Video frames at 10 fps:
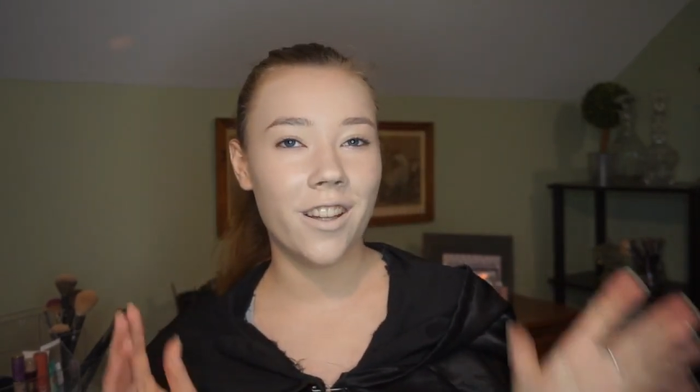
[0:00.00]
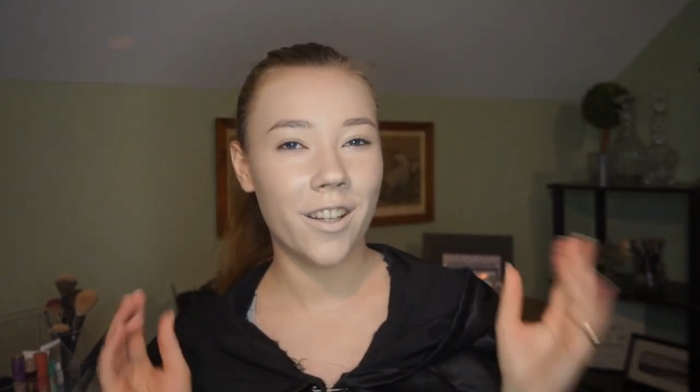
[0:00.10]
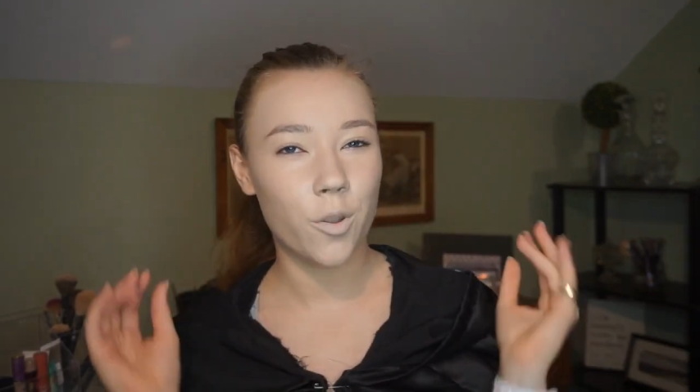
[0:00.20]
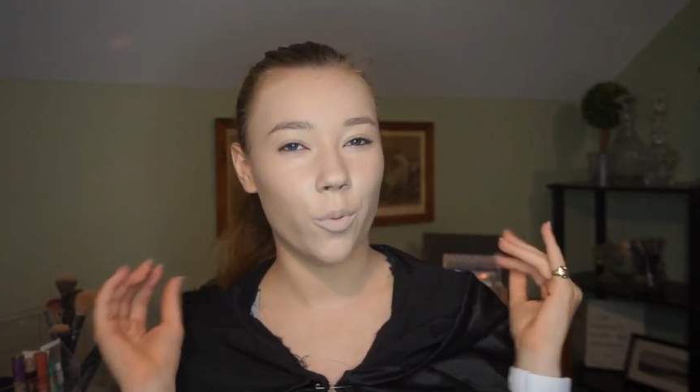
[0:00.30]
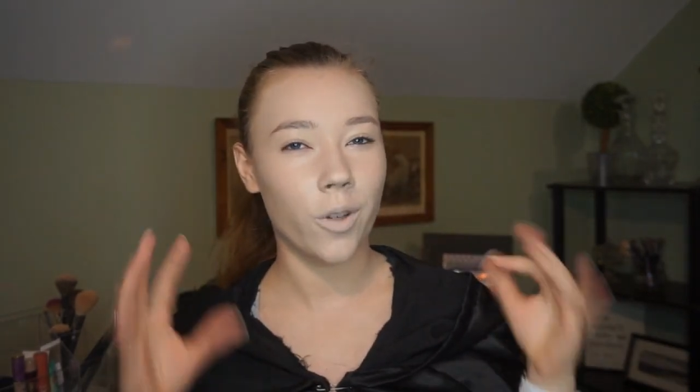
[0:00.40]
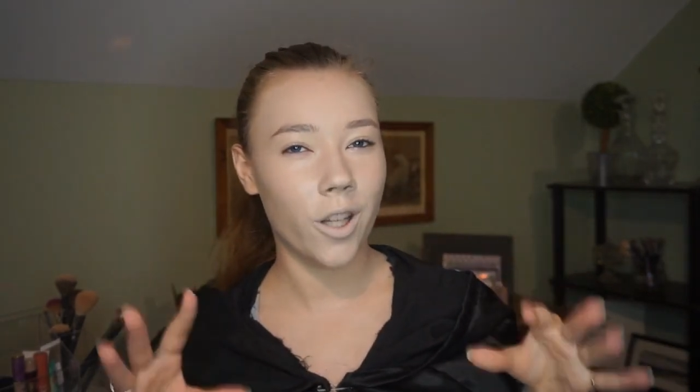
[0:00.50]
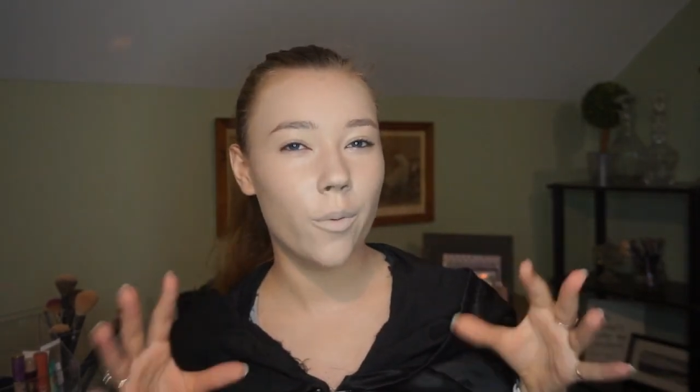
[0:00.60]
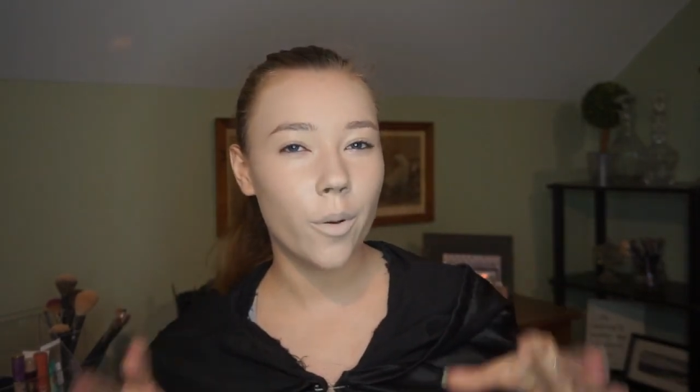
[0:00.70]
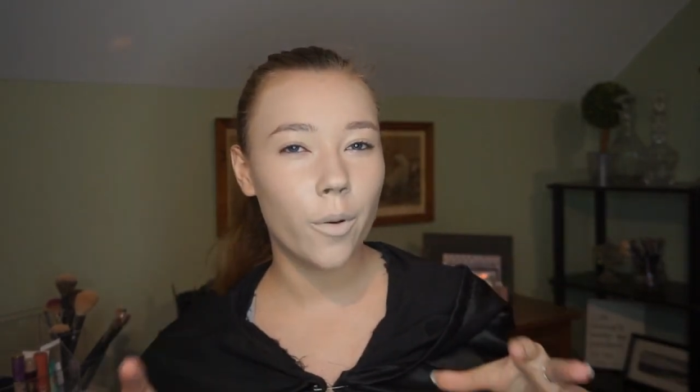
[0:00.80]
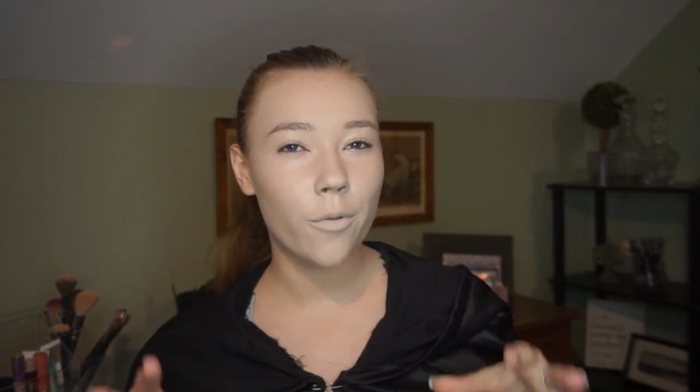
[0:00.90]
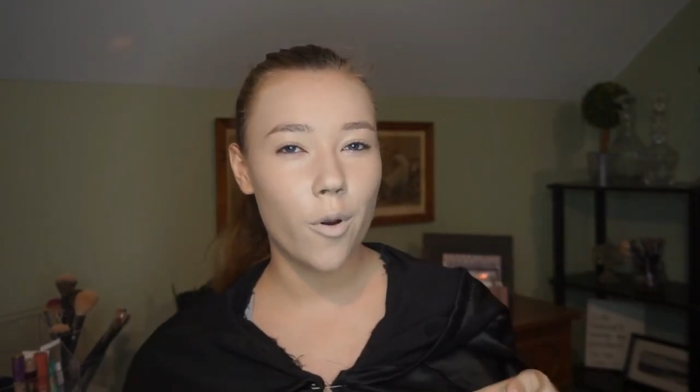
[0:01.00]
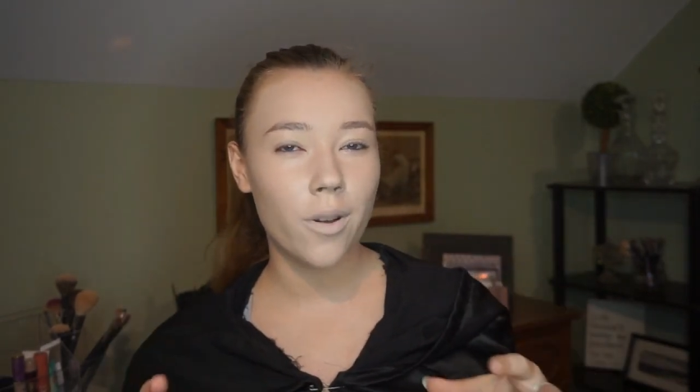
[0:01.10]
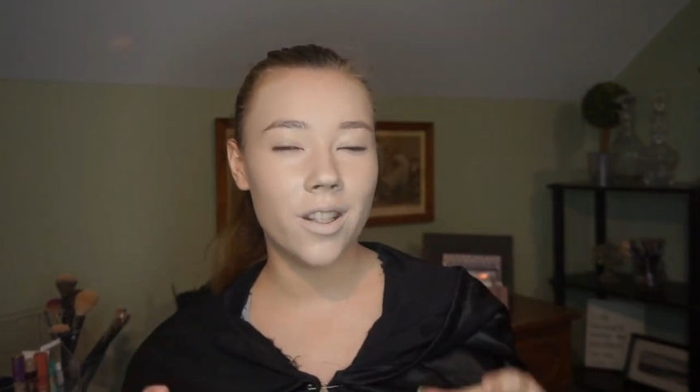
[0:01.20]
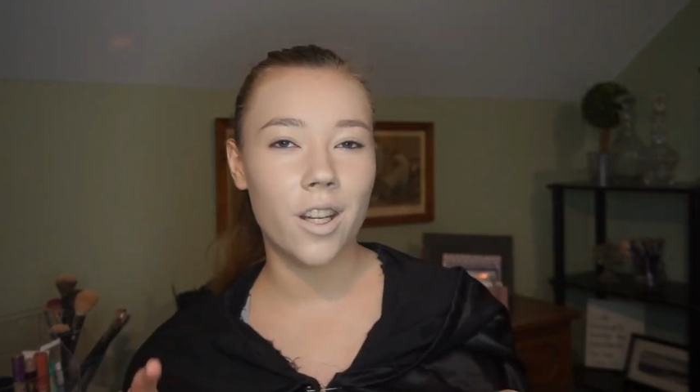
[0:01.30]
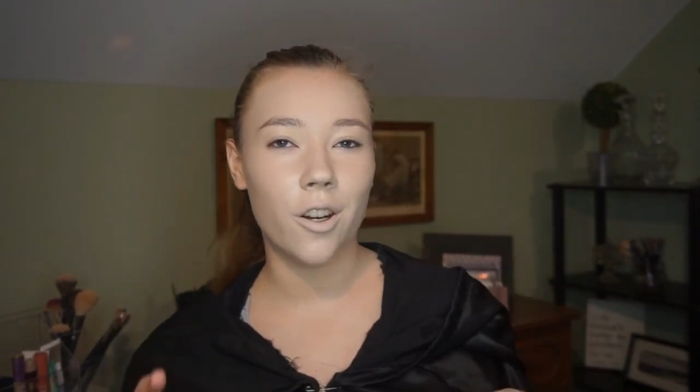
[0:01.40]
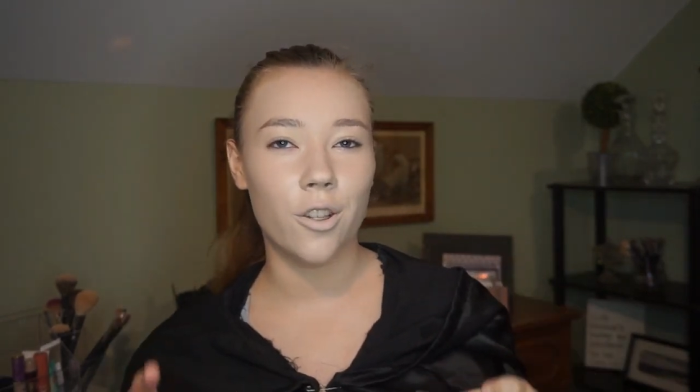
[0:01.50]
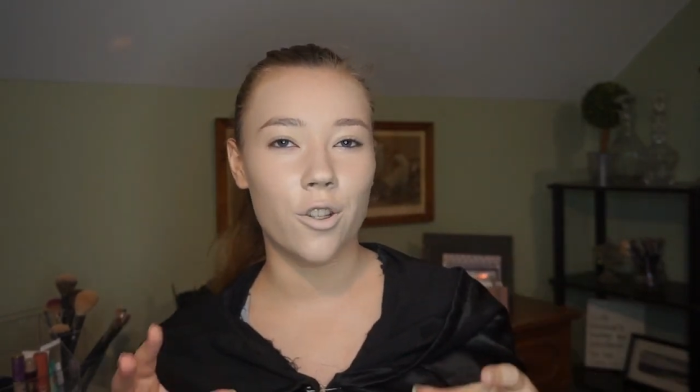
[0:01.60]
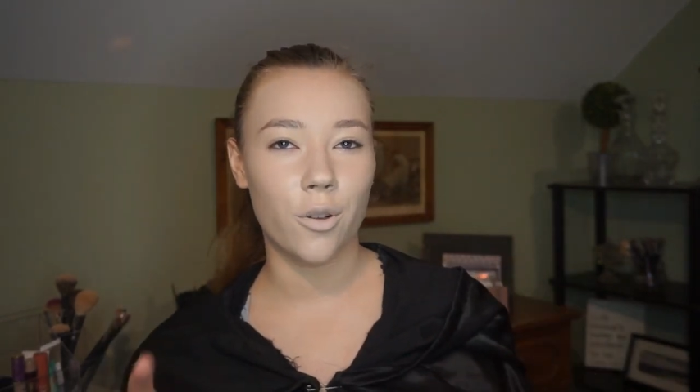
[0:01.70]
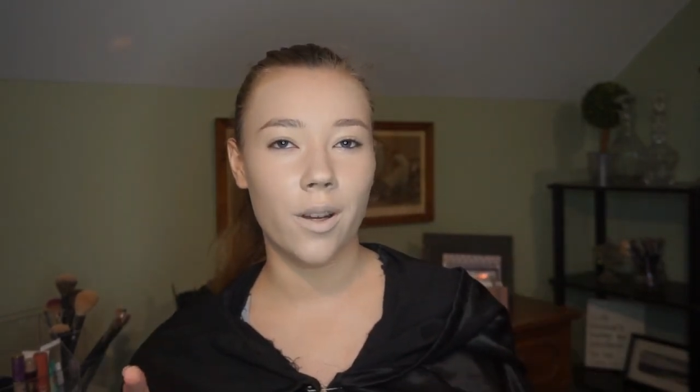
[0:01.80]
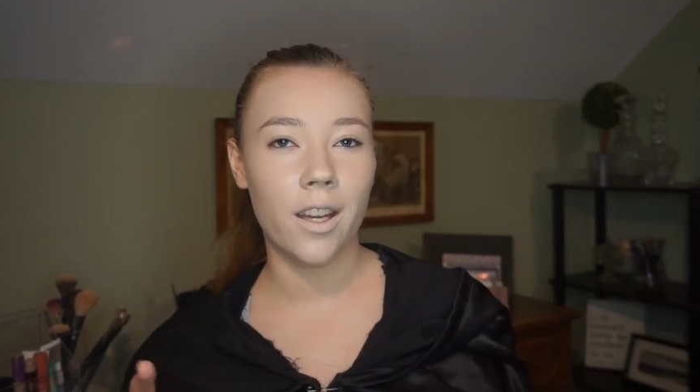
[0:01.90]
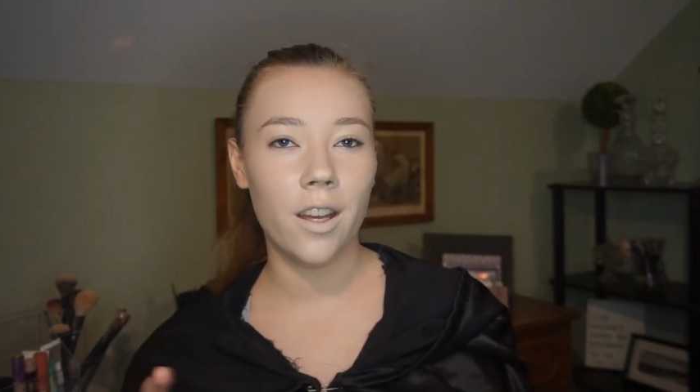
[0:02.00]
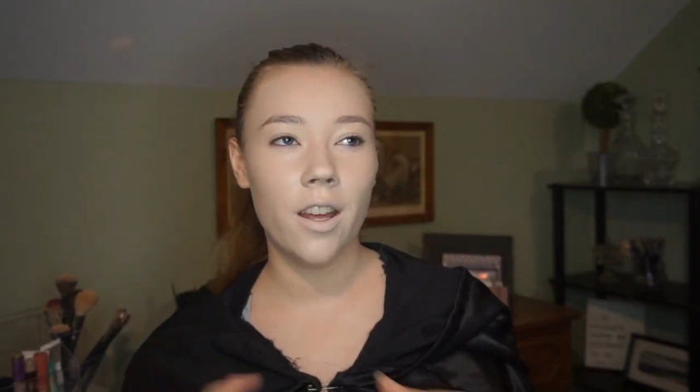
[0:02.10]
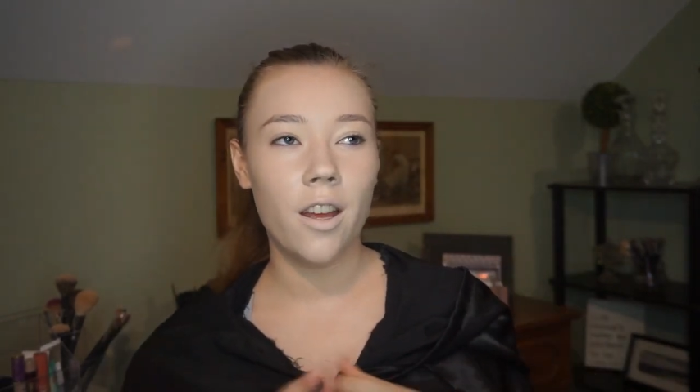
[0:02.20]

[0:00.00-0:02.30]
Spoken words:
That's really what we're focusing on doing,